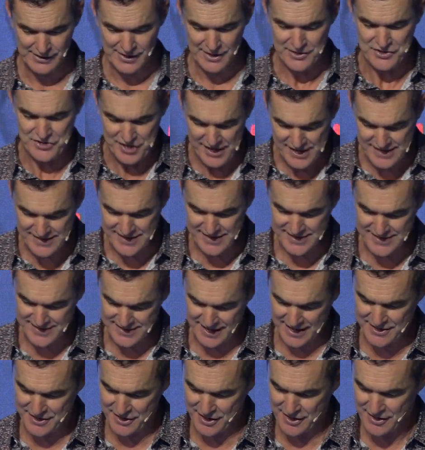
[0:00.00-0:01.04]
Jesus
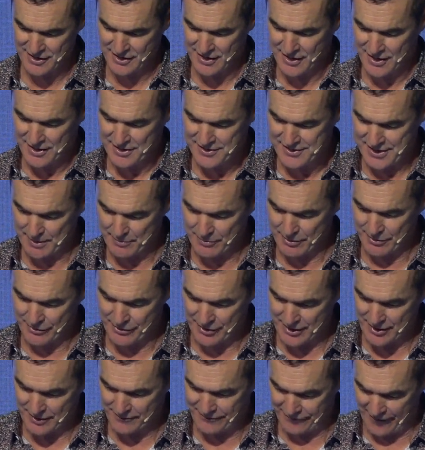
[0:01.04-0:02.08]
said to some of
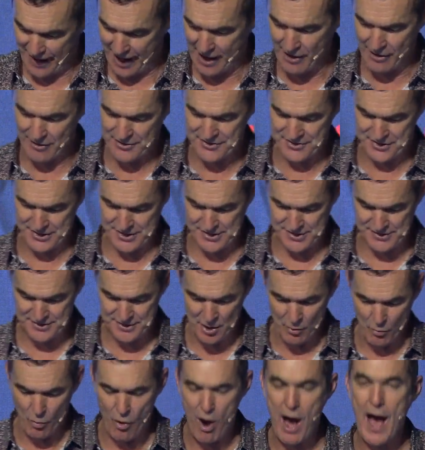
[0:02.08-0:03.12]
the Pharisees,
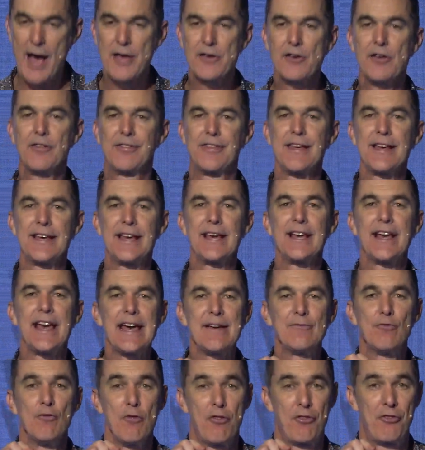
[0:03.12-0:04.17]
Why are you thinking
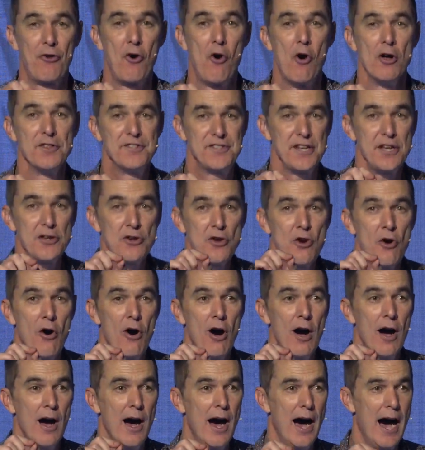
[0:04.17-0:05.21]
evil thoughts in
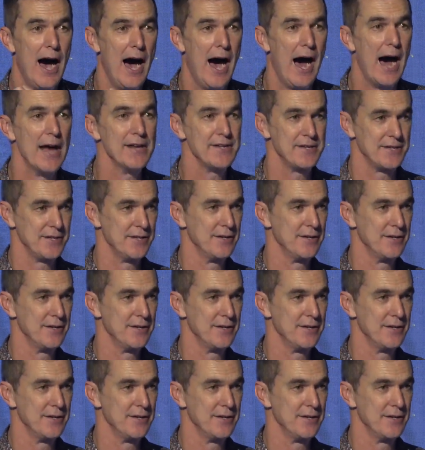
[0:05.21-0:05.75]
your heart?